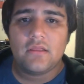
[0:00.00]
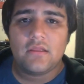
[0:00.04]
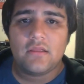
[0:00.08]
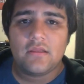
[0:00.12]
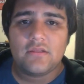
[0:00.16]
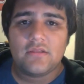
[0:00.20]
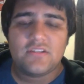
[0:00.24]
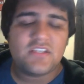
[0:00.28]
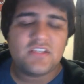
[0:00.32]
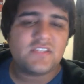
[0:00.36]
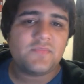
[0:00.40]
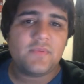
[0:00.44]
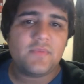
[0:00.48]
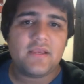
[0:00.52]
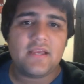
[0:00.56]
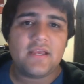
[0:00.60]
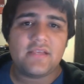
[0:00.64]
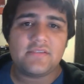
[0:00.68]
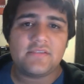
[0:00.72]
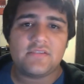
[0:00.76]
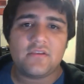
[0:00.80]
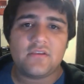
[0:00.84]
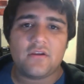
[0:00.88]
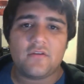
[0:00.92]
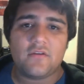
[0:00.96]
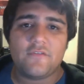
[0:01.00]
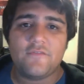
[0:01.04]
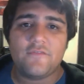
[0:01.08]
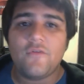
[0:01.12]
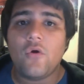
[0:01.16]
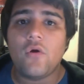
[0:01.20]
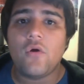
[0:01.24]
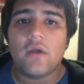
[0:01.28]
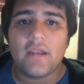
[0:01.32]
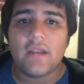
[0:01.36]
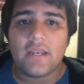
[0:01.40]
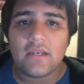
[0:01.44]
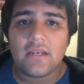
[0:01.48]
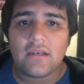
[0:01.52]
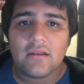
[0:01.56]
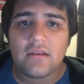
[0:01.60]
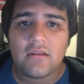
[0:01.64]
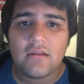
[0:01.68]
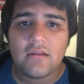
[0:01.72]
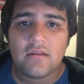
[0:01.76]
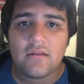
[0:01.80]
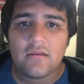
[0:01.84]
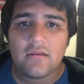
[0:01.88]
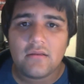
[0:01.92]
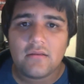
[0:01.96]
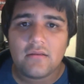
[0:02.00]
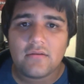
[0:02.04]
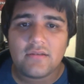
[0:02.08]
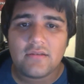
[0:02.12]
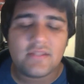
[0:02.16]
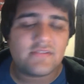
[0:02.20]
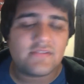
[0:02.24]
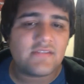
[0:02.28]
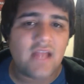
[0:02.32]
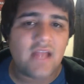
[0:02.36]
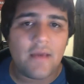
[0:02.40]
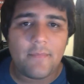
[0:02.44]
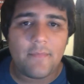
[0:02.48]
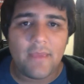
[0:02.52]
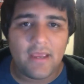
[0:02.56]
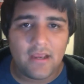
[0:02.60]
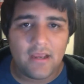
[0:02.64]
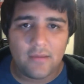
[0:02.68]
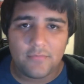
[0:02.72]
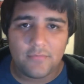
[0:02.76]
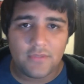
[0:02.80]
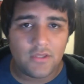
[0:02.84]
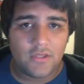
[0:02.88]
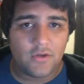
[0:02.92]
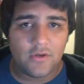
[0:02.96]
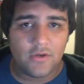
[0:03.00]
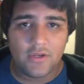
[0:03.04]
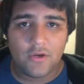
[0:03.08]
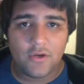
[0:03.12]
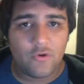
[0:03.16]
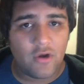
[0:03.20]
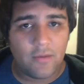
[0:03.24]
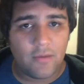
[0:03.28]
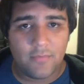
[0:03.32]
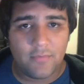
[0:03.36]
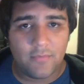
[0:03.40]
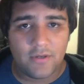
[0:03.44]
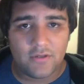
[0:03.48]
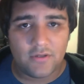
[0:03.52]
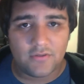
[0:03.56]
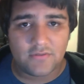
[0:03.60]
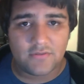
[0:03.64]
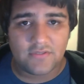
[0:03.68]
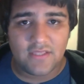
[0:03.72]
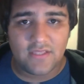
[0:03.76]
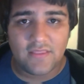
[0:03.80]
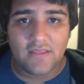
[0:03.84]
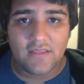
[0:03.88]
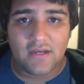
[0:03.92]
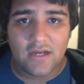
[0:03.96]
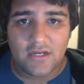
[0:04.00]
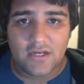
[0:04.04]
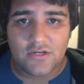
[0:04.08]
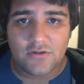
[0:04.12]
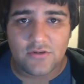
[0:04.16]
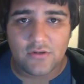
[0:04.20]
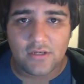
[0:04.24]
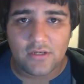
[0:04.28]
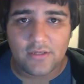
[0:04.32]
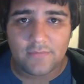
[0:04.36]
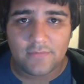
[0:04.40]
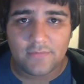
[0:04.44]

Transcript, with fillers: just because they're foreign does not make them the only criminals in the country.